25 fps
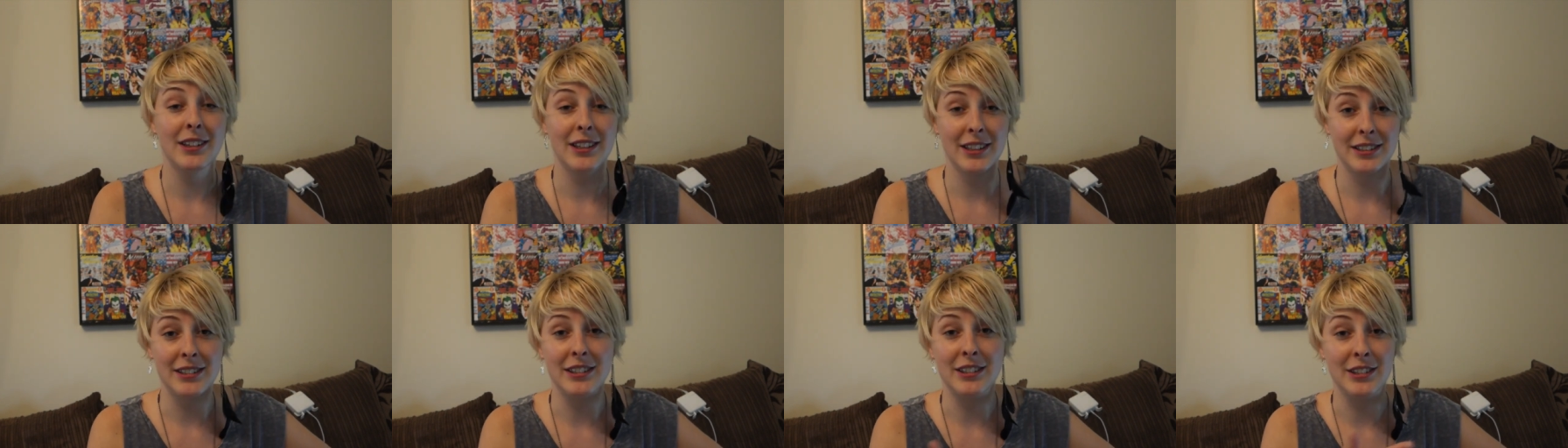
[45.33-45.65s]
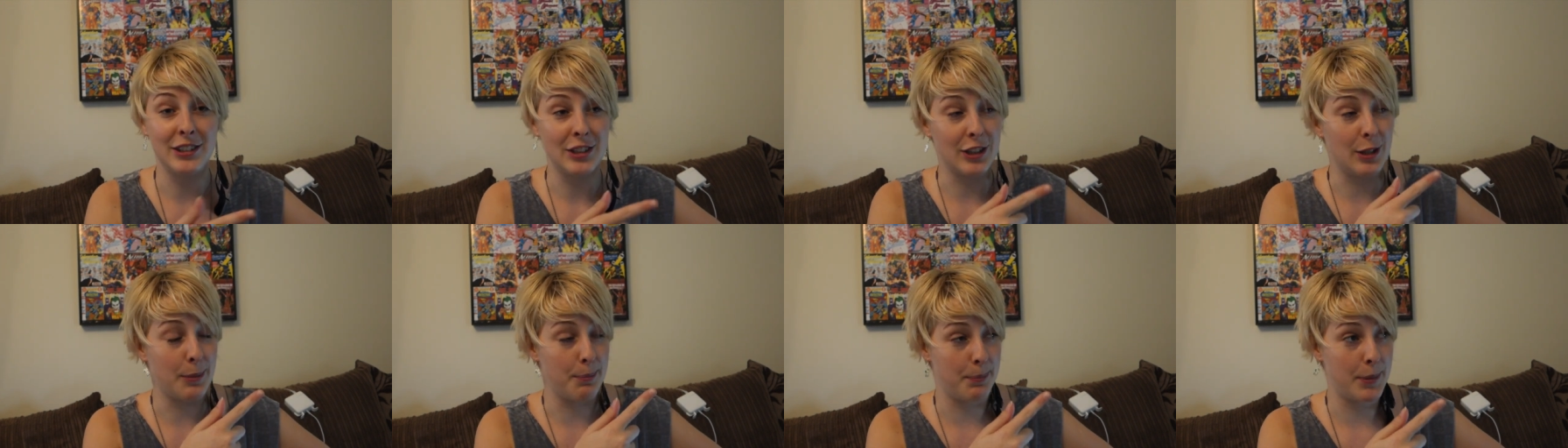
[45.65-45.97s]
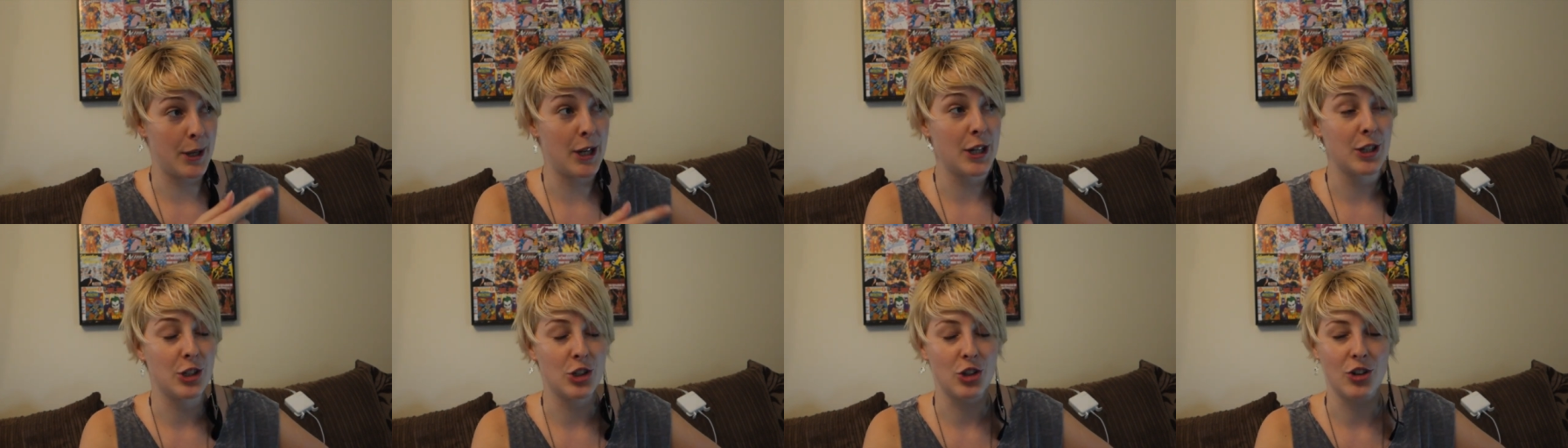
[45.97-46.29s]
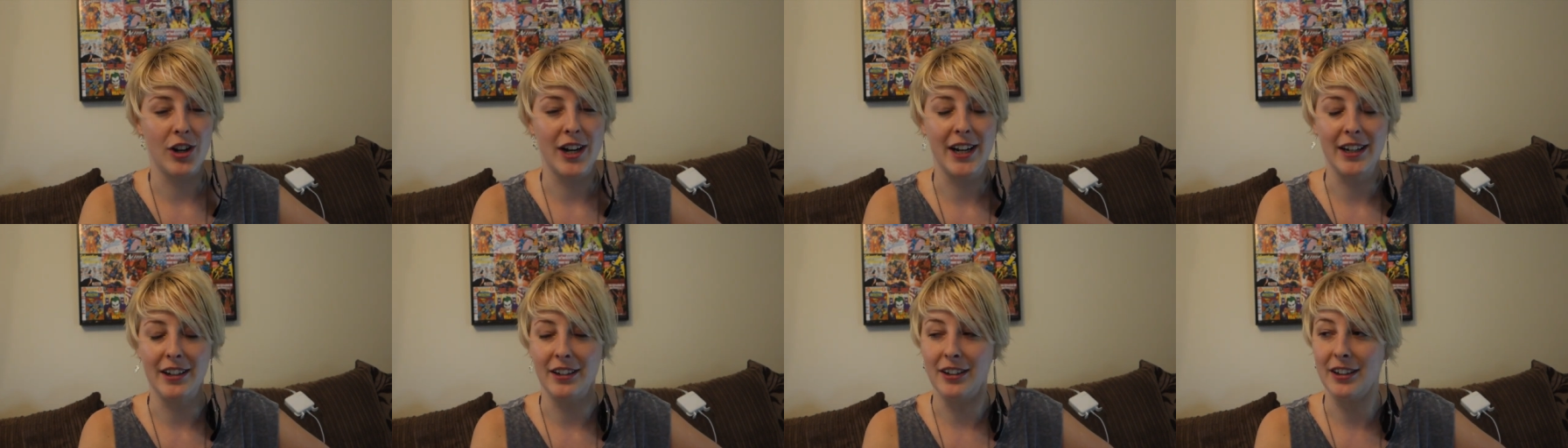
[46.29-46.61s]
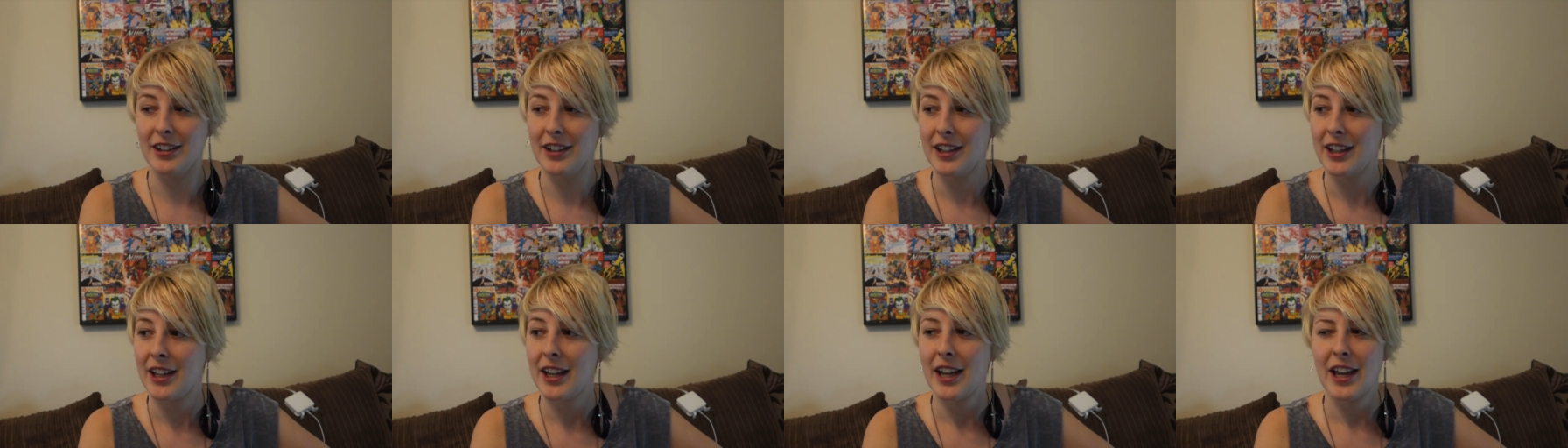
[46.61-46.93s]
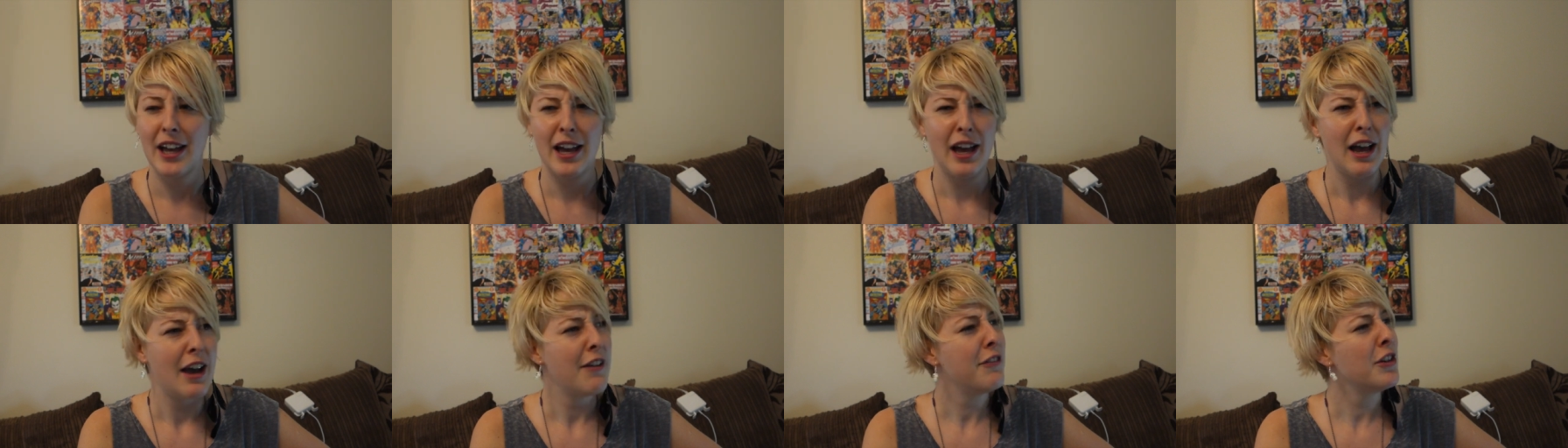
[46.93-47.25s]
This is to the bird trainer
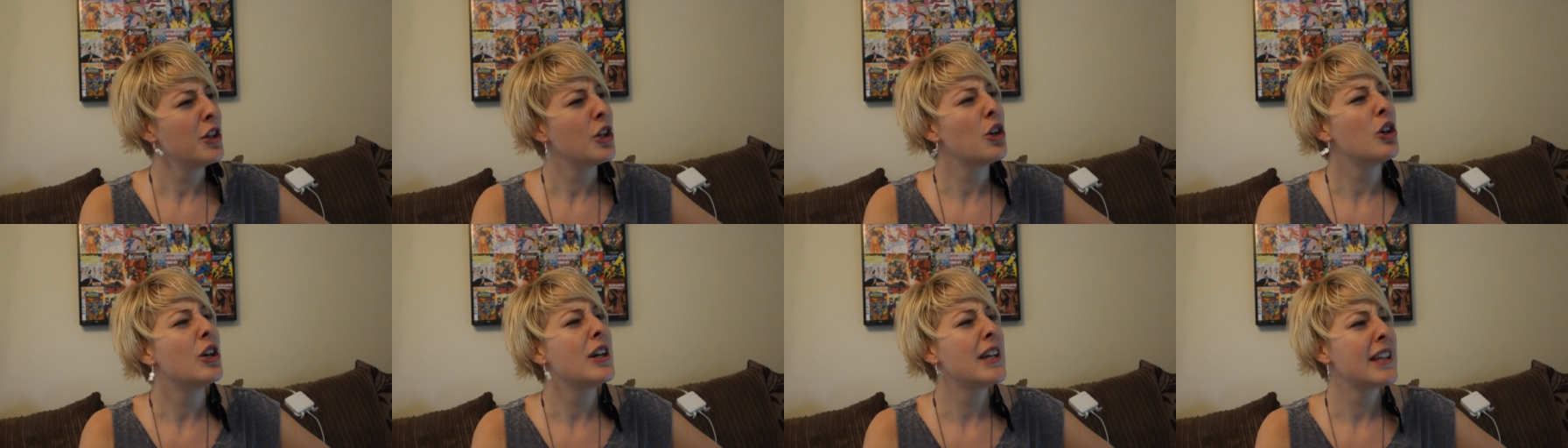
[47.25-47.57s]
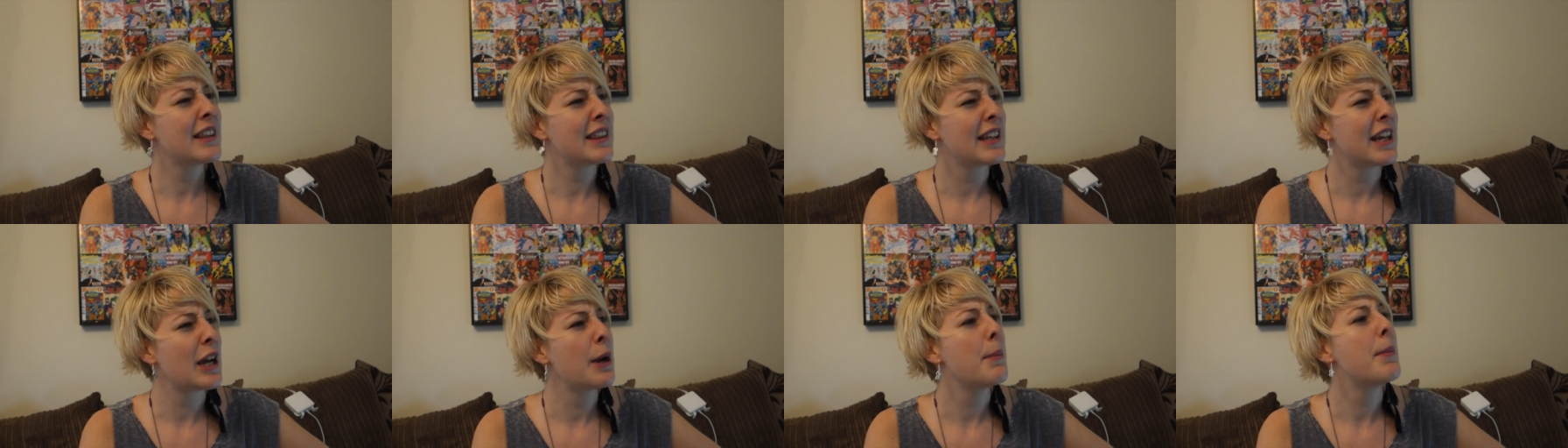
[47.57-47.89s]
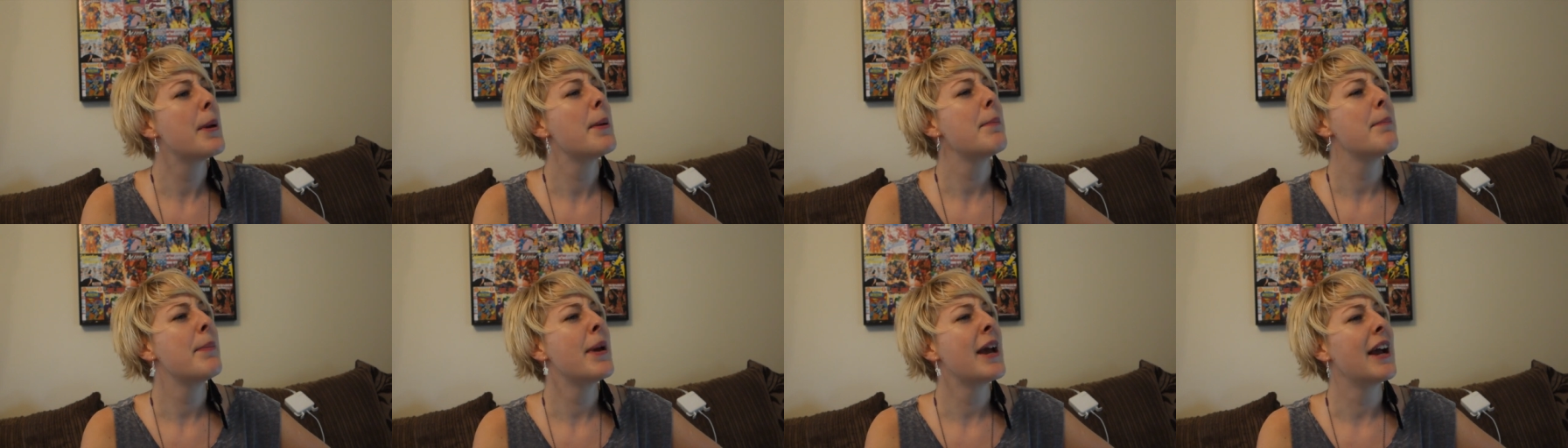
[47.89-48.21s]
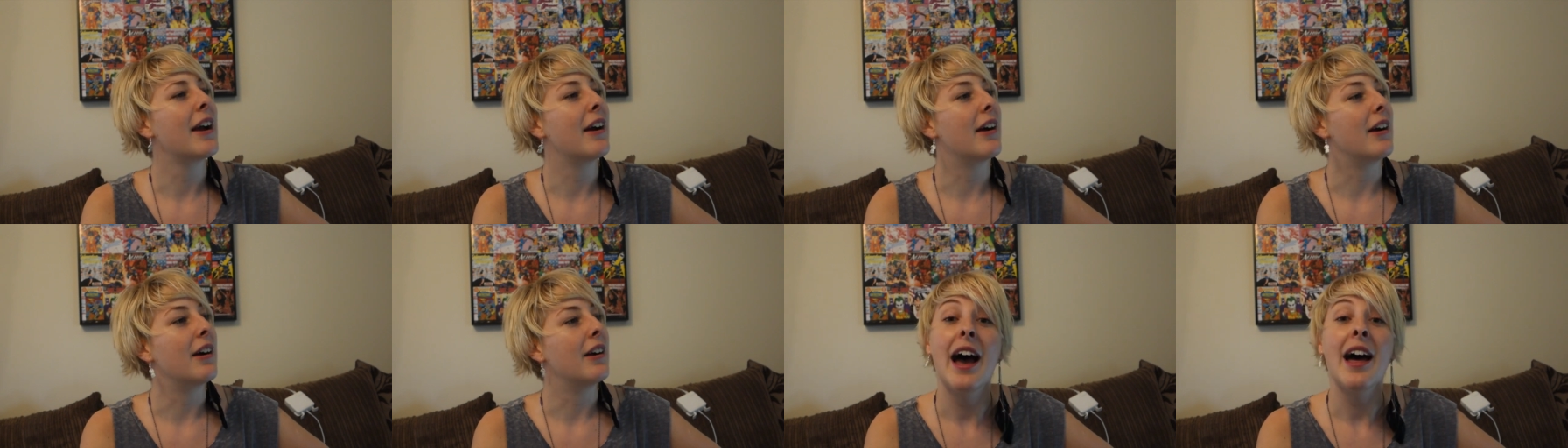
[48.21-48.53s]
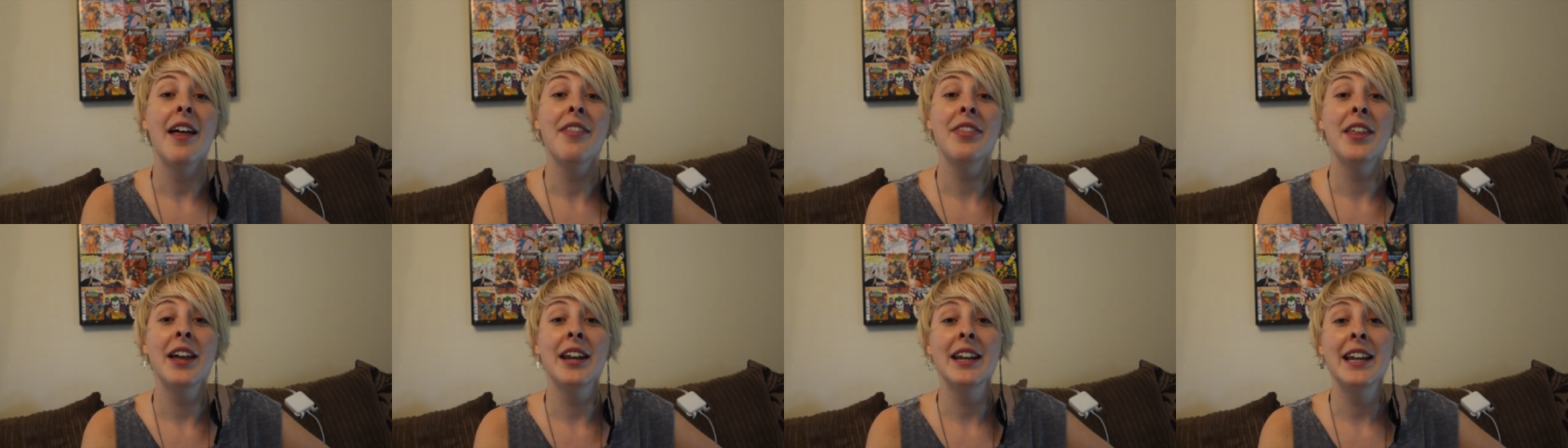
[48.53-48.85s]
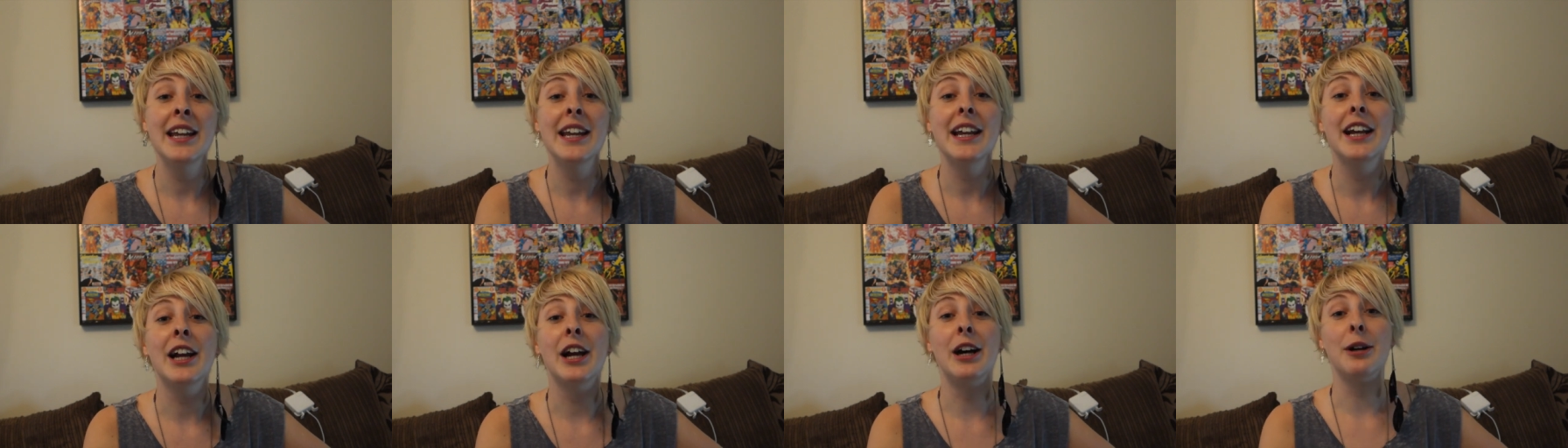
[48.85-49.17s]
have you got anything a bit bigger? And then
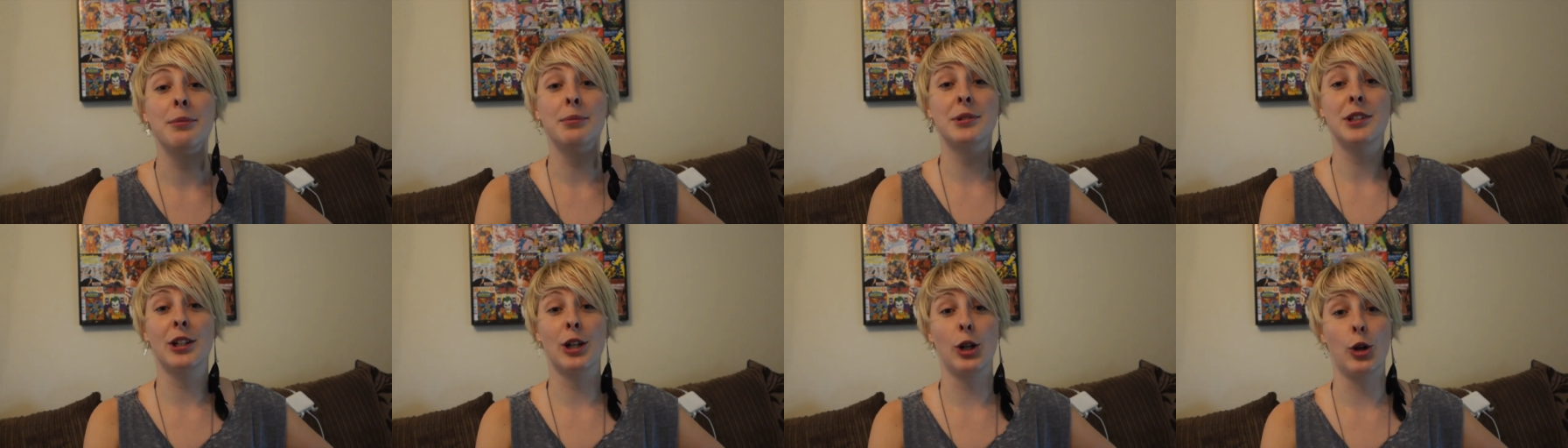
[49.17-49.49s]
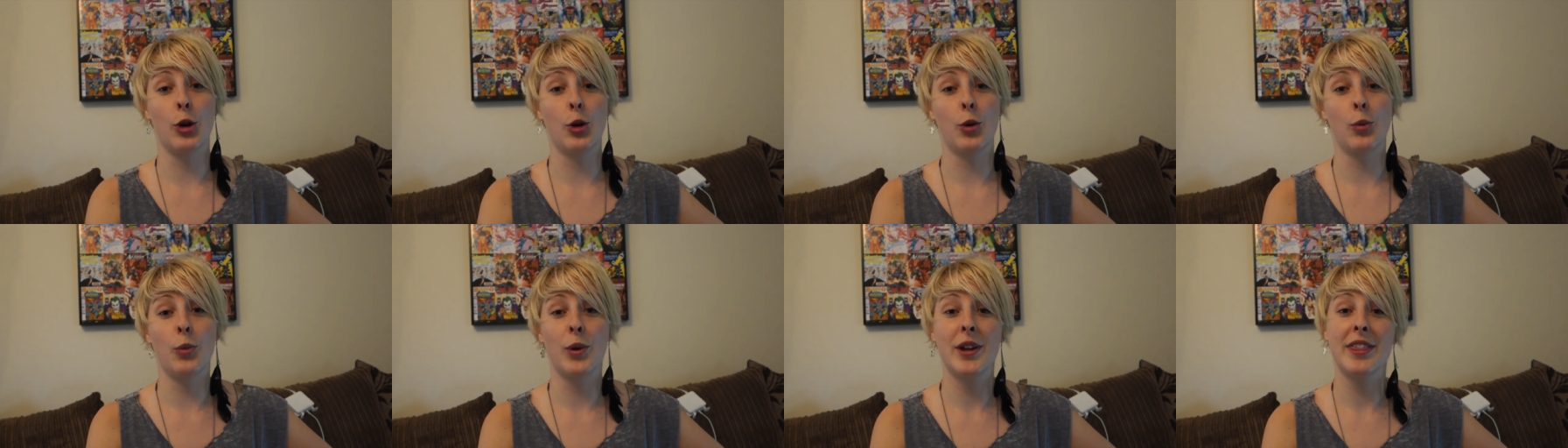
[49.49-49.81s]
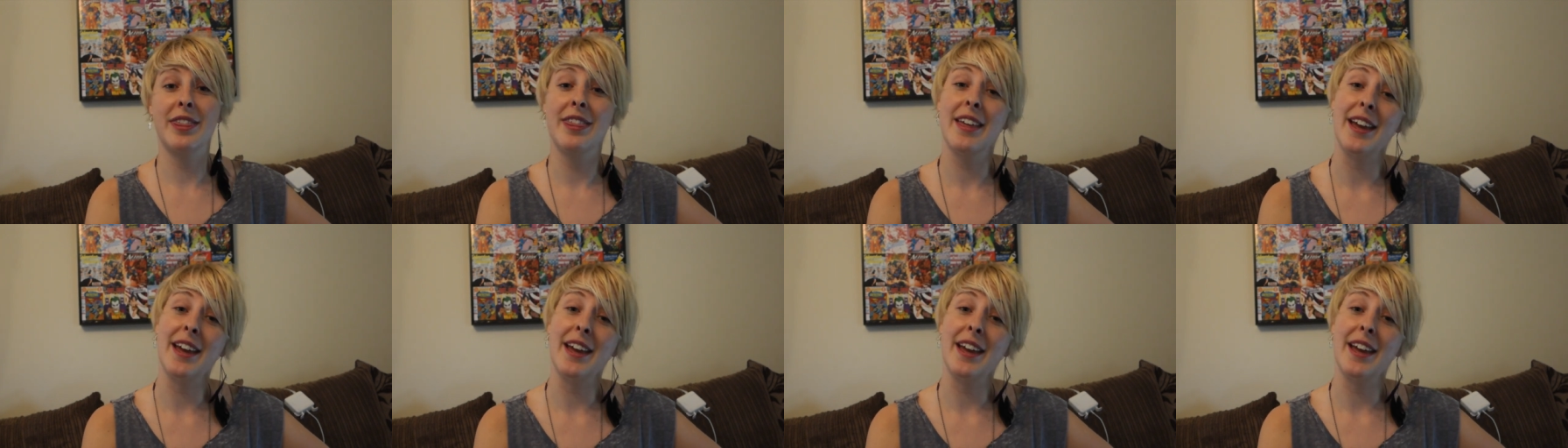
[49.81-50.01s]
he comes along with